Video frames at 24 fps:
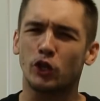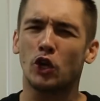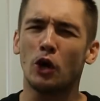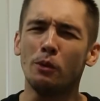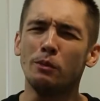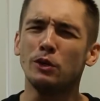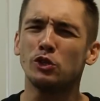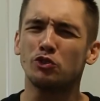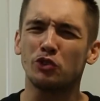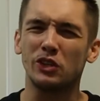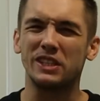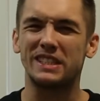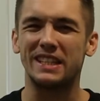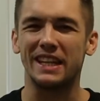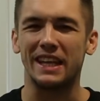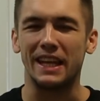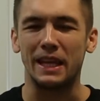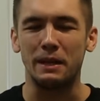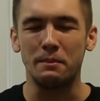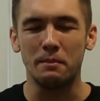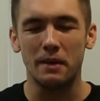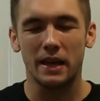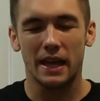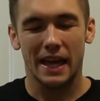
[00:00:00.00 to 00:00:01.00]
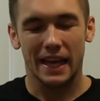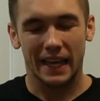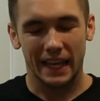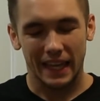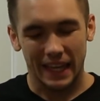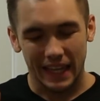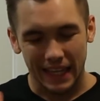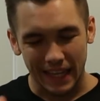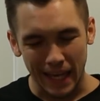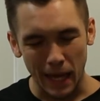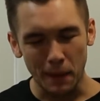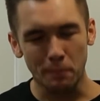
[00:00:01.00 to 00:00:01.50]
the commentary team
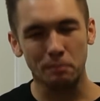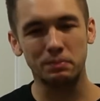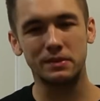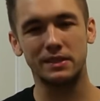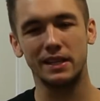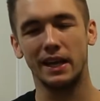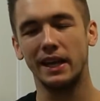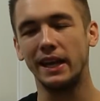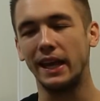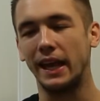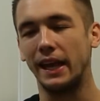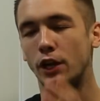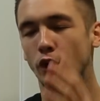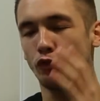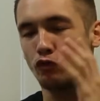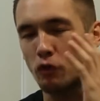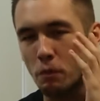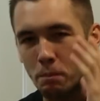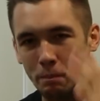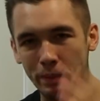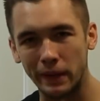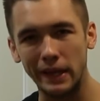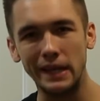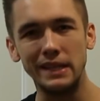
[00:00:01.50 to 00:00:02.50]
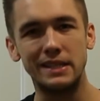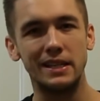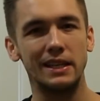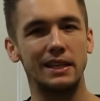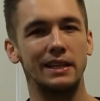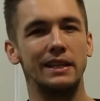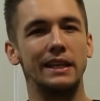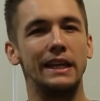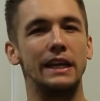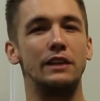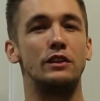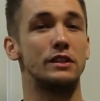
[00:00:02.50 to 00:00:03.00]
kept saying
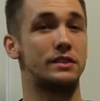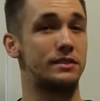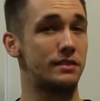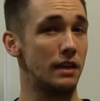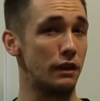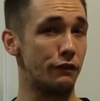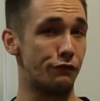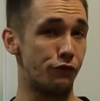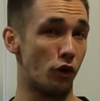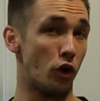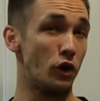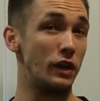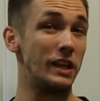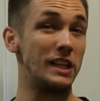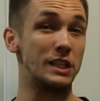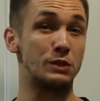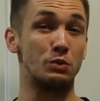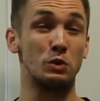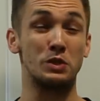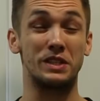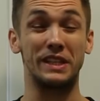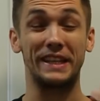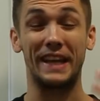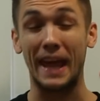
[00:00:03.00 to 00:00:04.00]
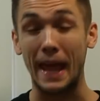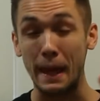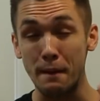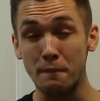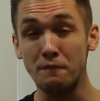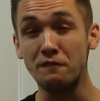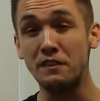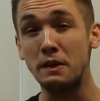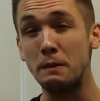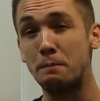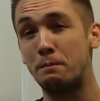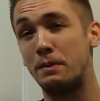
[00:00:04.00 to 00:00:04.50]
repeatedly that Seth Rollins was the
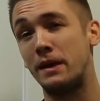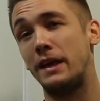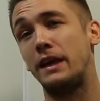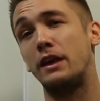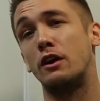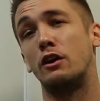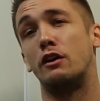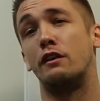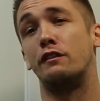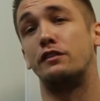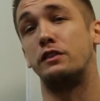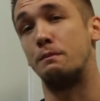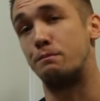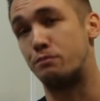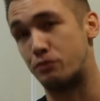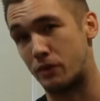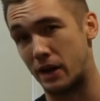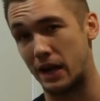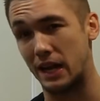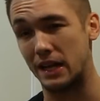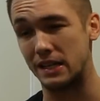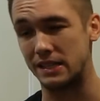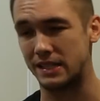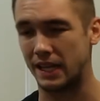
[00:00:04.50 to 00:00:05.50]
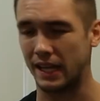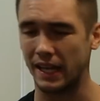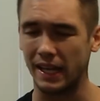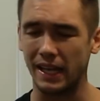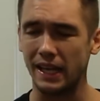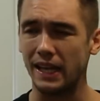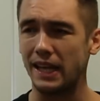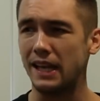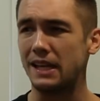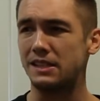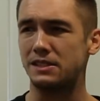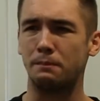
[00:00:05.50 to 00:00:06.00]
MVP of the brand.
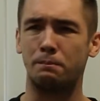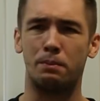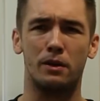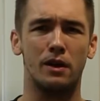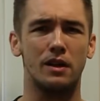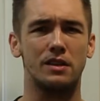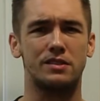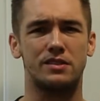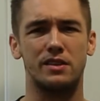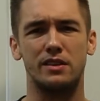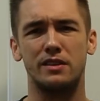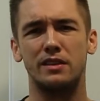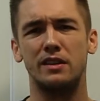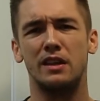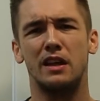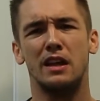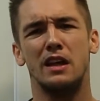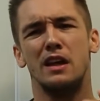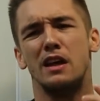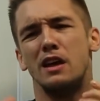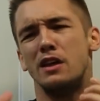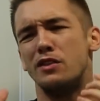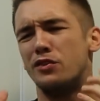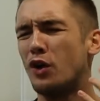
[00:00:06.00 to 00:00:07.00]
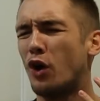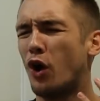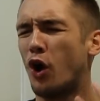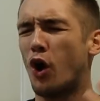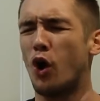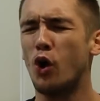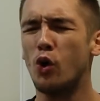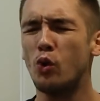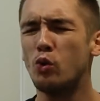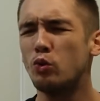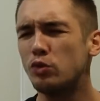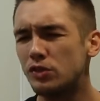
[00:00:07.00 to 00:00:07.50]
He is the person that
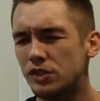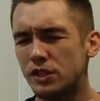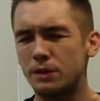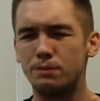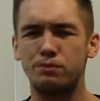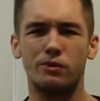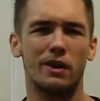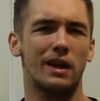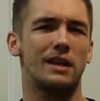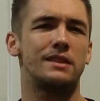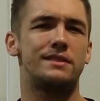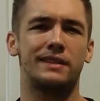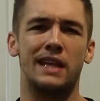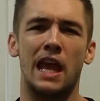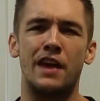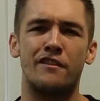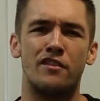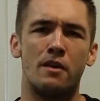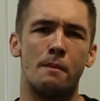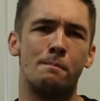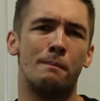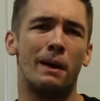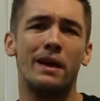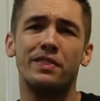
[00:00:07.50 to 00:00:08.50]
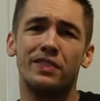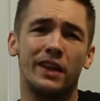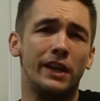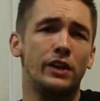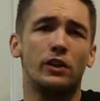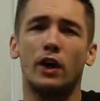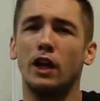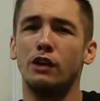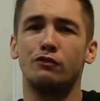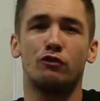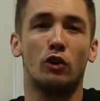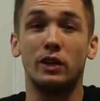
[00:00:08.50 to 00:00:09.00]
holds the brand together. Monday
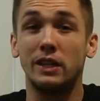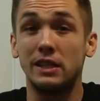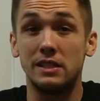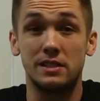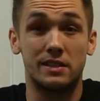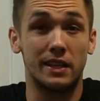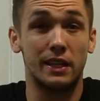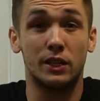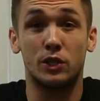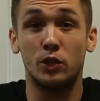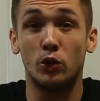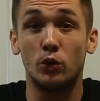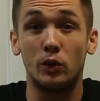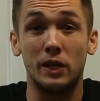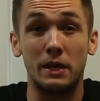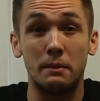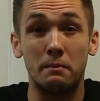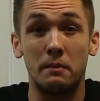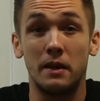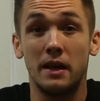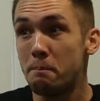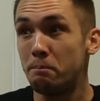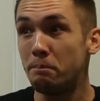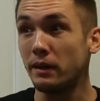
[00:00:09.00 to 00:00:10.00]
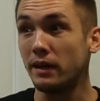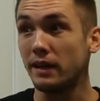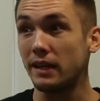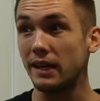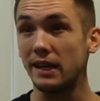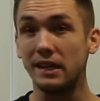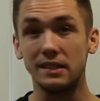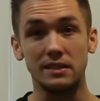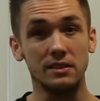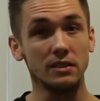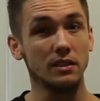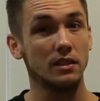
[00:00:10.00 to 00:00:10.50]
Night Rollins, they call him. But
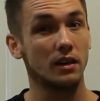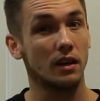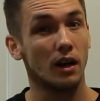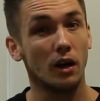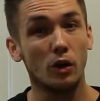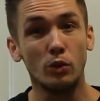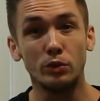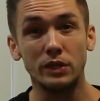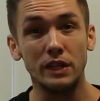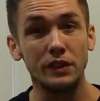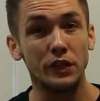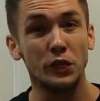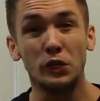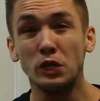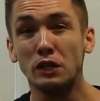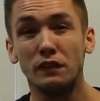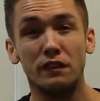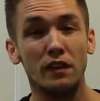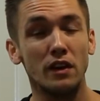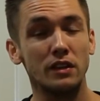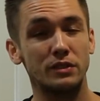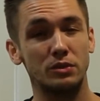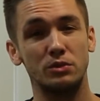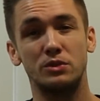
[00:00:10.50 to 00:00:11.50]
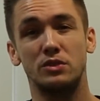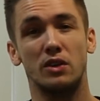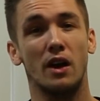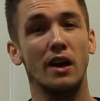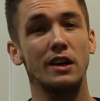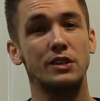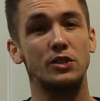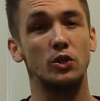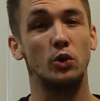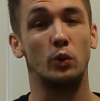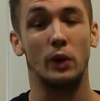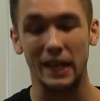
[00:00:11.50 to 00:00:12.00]
he's not holding the Universal
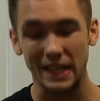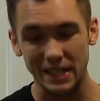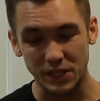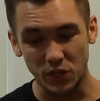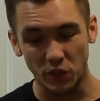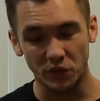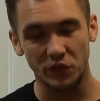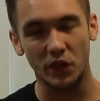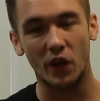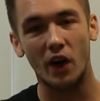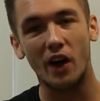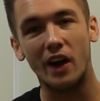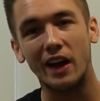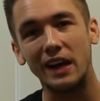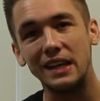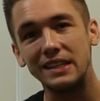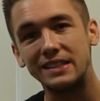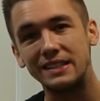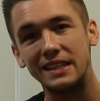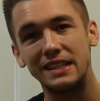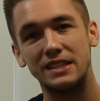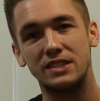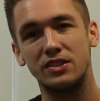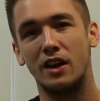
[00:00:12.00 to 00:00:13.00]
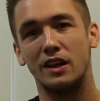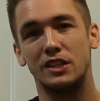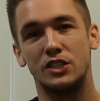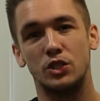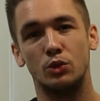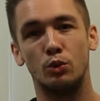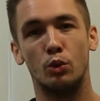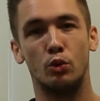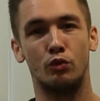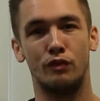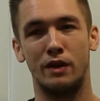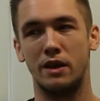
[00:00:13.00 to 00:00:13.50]
title. He's got the IC
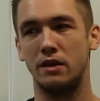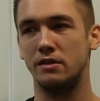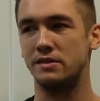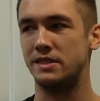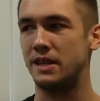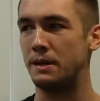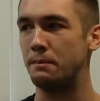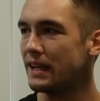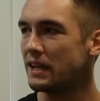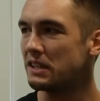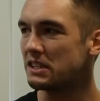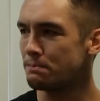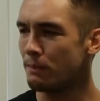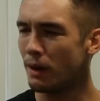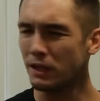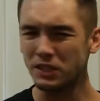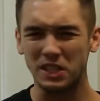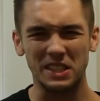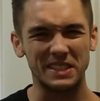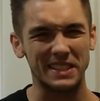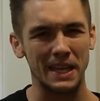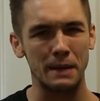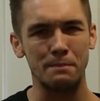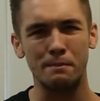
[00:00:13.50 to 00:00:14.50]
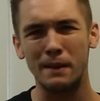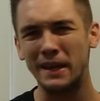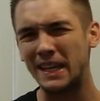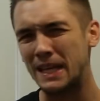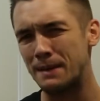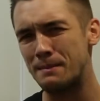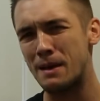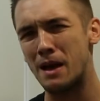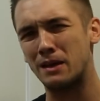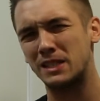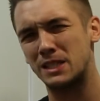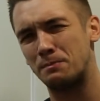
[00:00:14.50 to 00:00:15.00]
title around him. And as much as they make
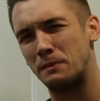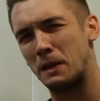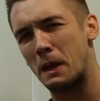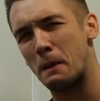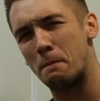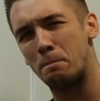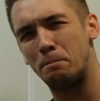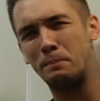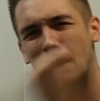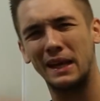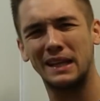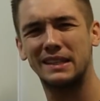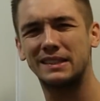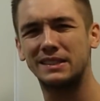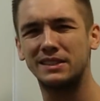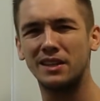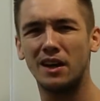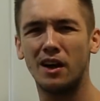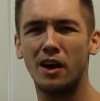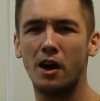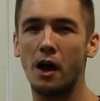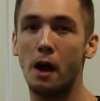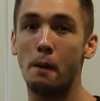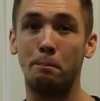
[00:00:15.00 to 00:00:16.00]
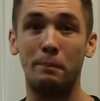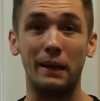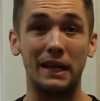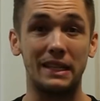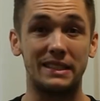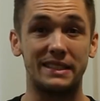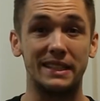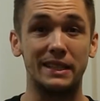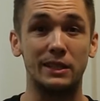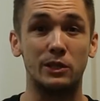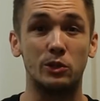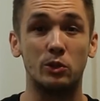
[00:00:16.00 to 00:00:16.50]
him out to be a big star, a big
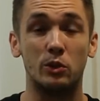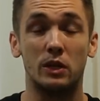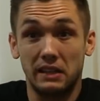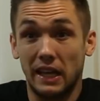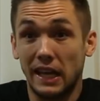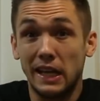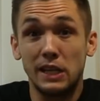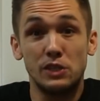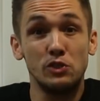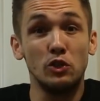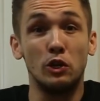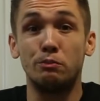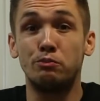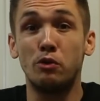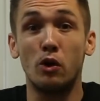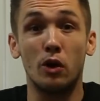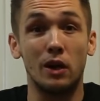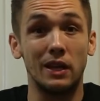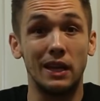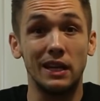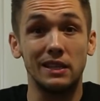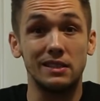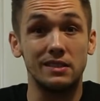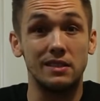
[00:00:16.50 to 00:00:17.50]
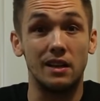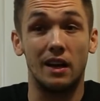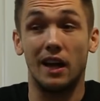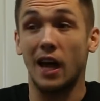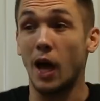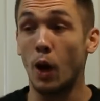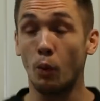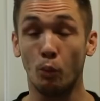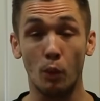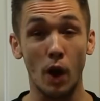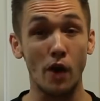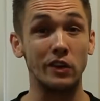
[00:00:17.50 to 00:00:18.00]
deal, he's not Brock Lesnar.
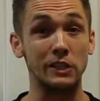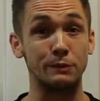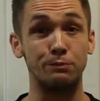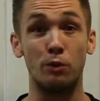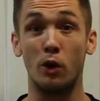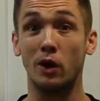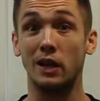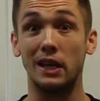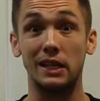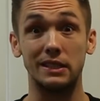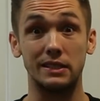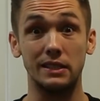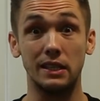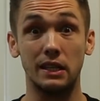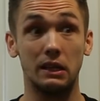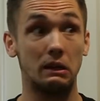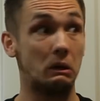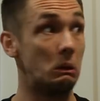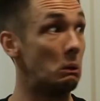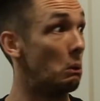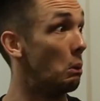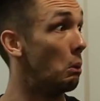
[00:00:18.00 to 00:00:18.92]
And where is Brock Lesnar?